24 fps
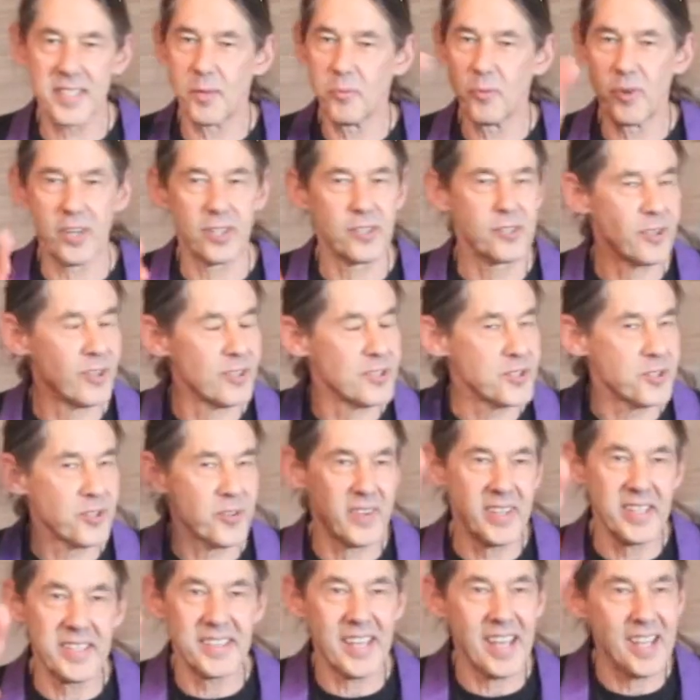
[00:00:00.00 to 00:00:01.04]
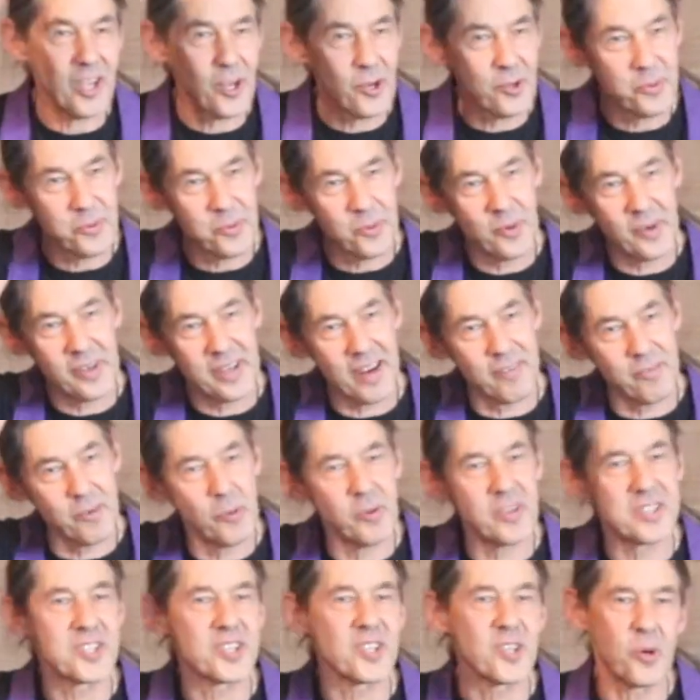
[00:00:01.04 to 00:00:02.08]
And when it turns green, they go through. And every
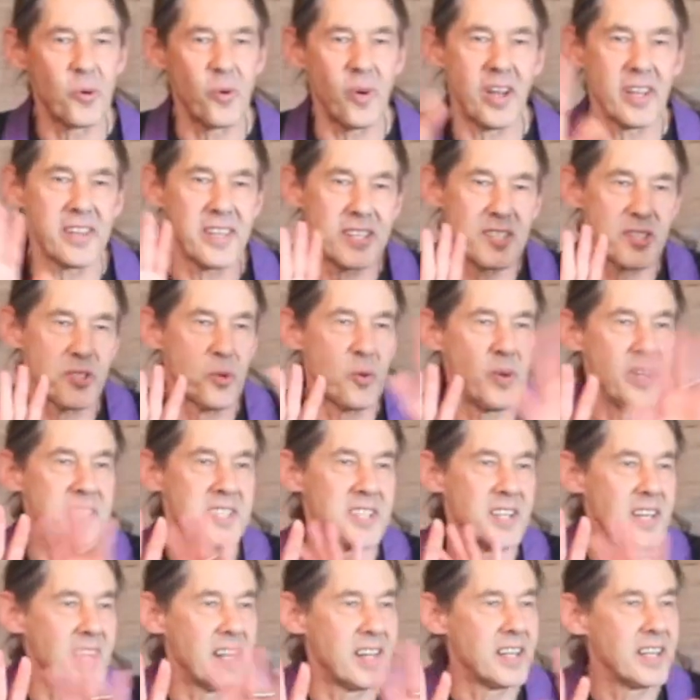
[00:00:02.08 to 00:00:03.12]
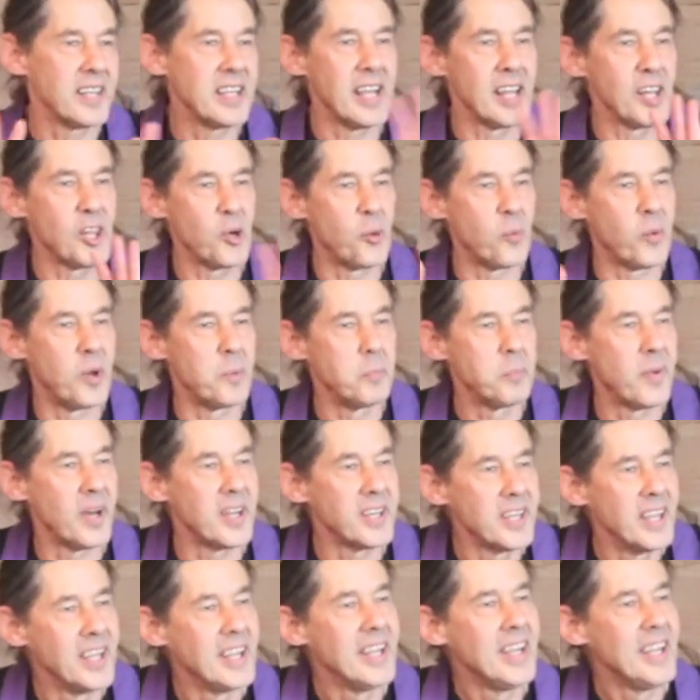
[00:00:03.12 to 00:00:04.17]
once in a while, they squeeze it on a yellow one.
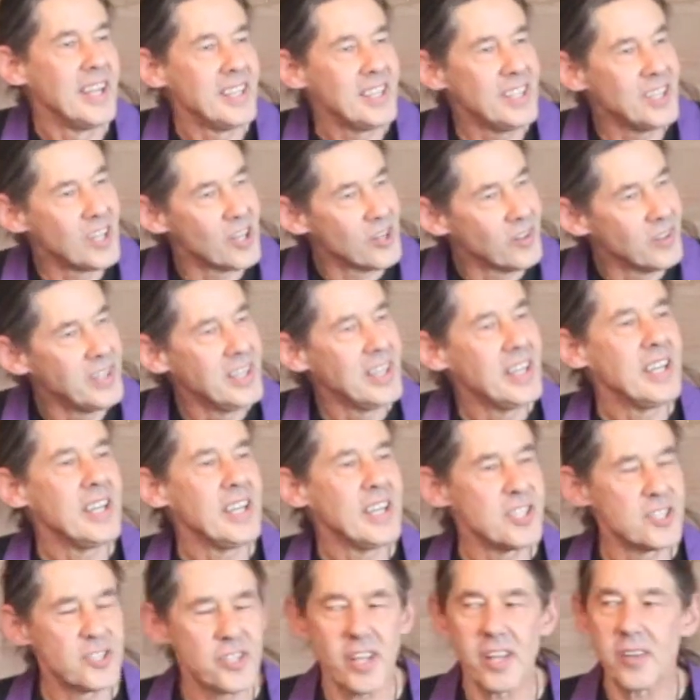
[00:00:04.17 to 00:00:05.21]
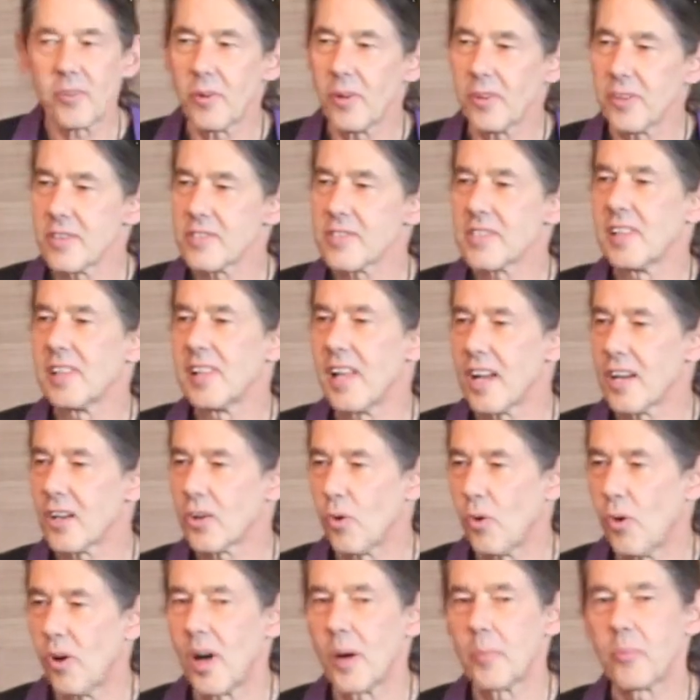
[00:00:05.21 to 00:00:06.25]
But, you know, in general, there's a lot
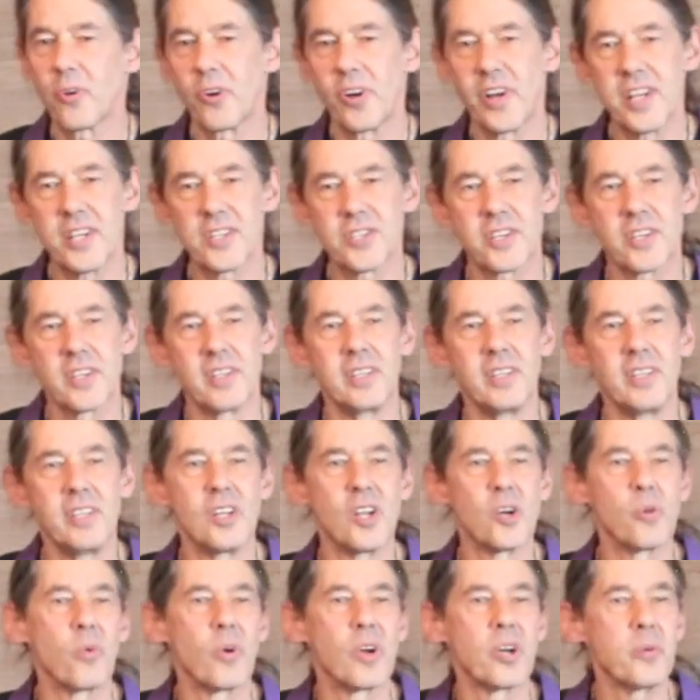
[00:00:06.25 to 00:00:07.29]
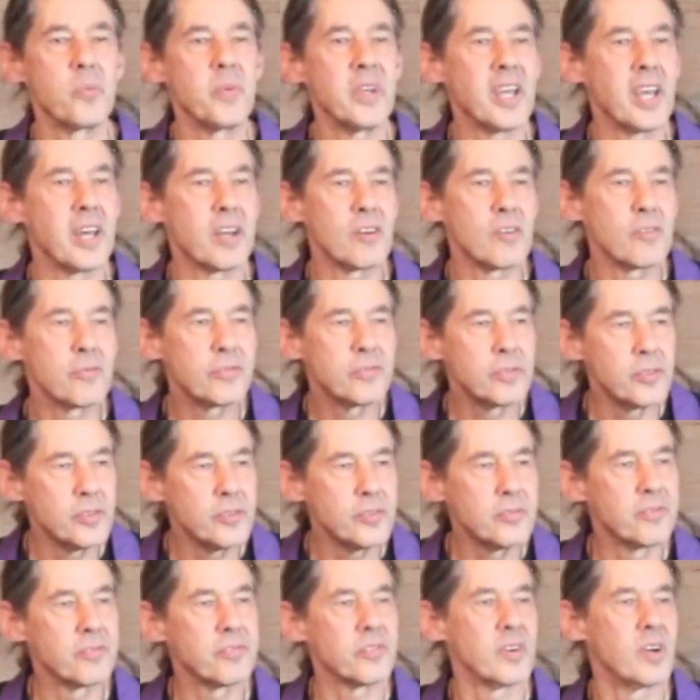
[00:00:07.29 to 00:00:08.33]
of cooperation. You know, where do we get our
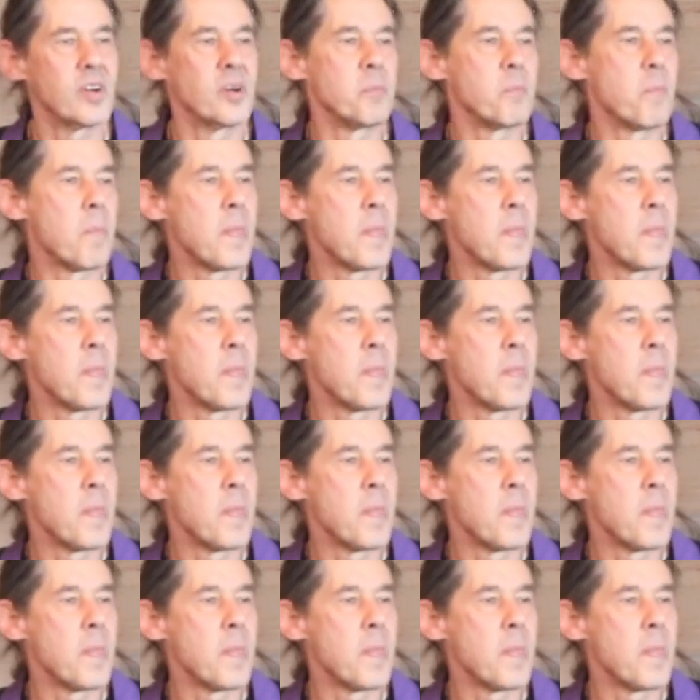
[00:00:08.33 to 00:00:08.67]
food from?